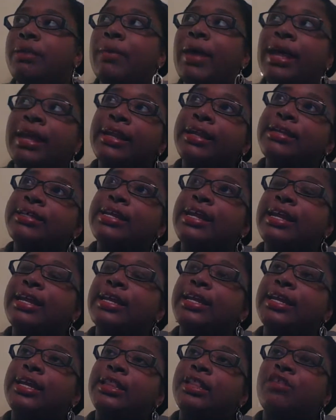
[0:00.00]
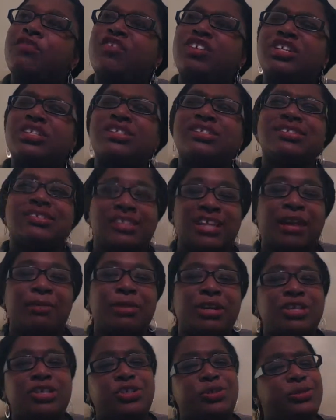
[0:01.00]
about it, and the first
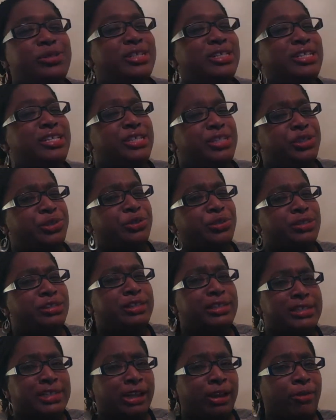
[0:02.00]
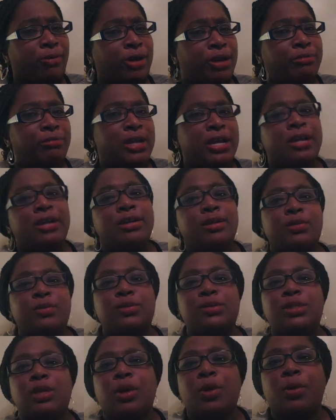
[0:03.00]
assignment is usually easier than the second one.
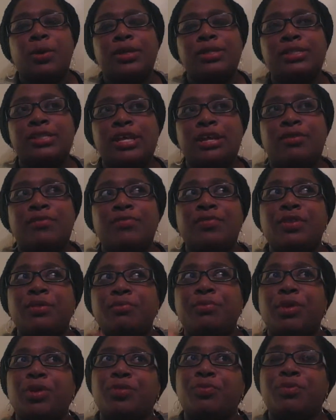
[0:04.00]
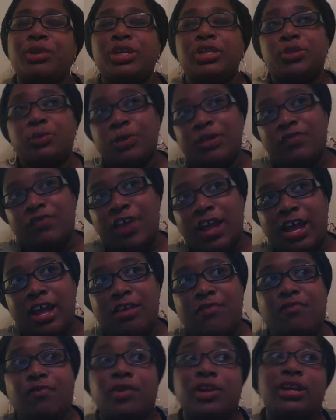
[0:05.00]
So instead of them both being
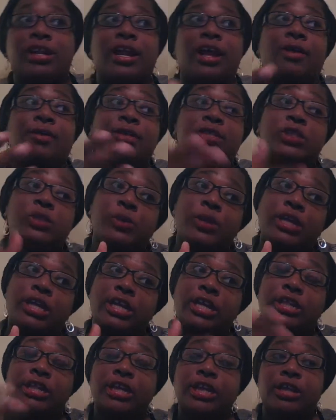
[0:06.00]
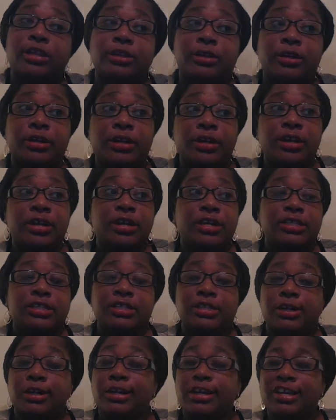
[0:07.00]
25, one now is 20 and the other is
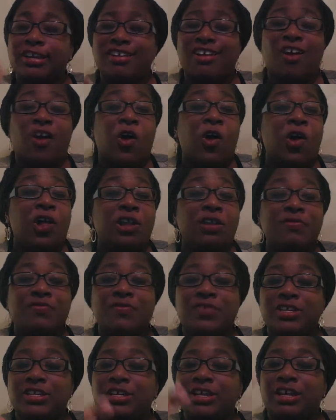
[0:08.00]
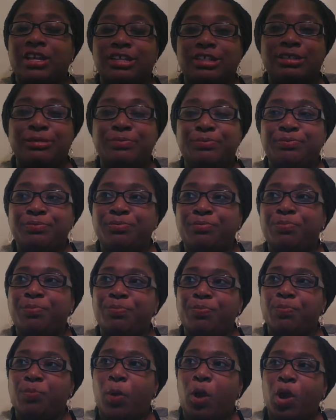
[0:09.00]
30. All of the
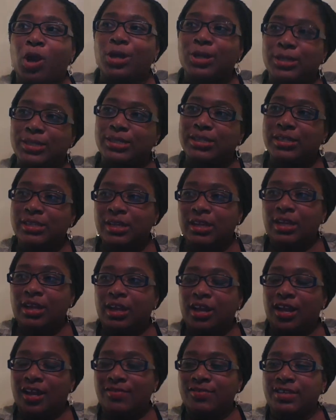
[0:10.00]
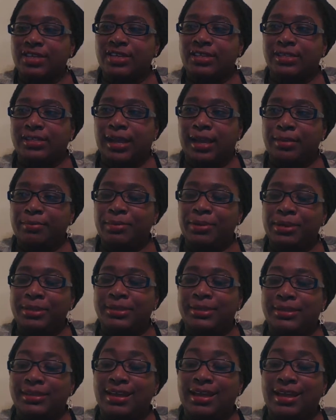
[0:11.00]
parts of the assignment